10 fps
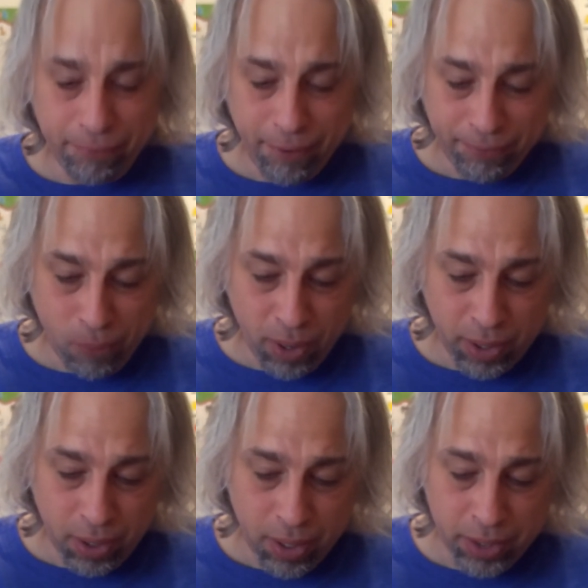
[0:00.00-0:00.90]
4
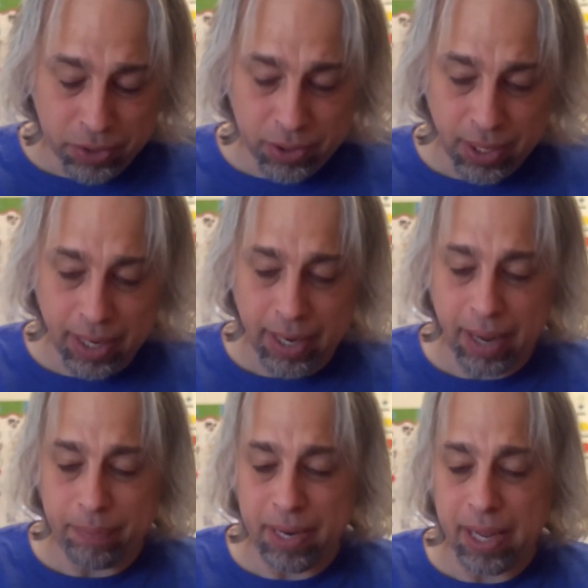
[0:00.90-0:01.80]
cards,
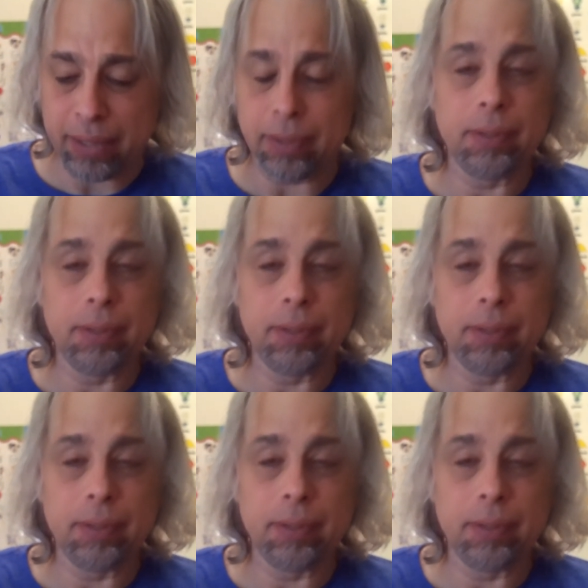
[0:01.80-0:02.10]
I'm not